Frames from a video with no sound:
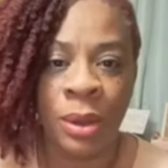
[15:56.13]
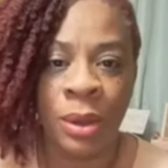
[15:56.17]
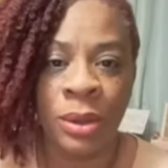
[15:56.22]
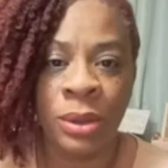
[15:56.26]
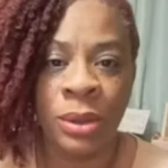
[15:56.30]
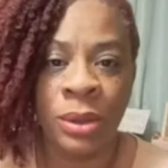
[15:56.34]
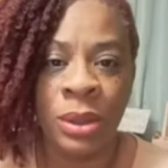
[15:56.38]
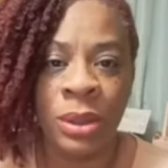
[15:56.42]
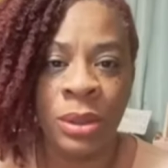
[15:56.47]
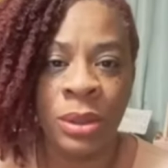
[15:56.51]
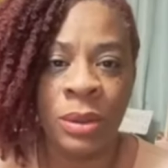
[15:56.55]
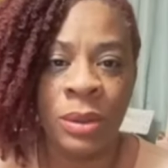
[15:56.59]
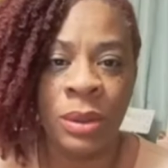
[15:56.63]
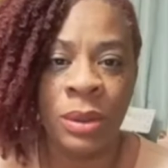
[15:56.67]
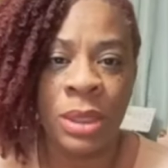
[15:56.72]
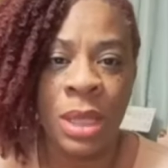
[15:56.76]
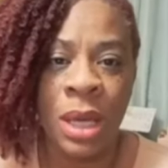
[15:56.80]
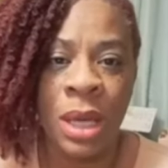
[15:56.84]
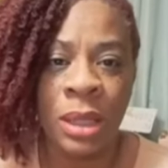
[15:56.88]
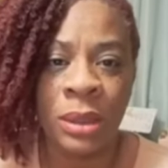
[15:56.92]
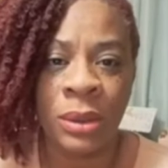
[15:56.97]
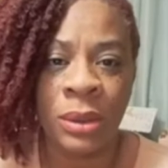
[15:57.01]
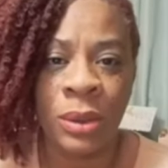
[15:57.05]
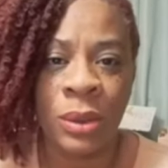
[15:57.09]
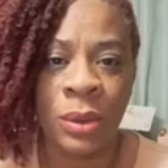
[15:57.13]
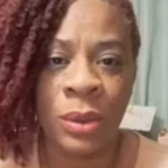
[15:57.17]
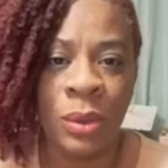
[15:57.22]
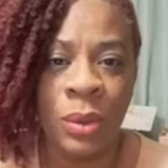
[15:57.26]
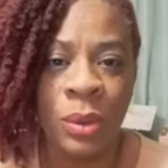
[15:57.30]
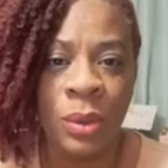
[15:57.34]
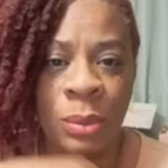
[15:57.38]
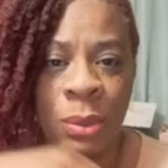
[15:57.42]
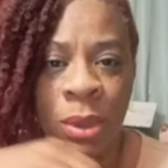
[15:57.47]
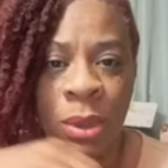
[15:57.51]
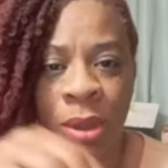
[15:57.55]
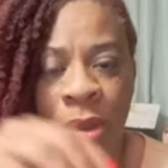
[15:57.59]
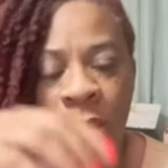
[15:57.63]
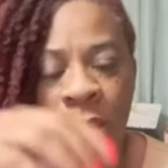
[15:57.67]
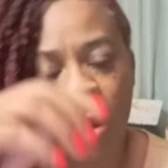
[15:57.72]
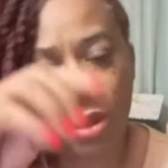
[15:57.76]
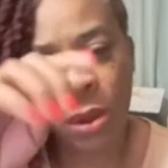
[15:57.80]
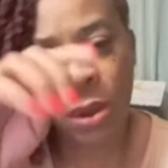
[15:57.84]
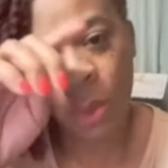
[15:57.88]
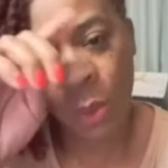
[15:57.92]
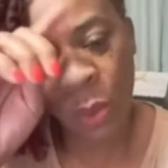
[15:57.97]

So Dr. Umar,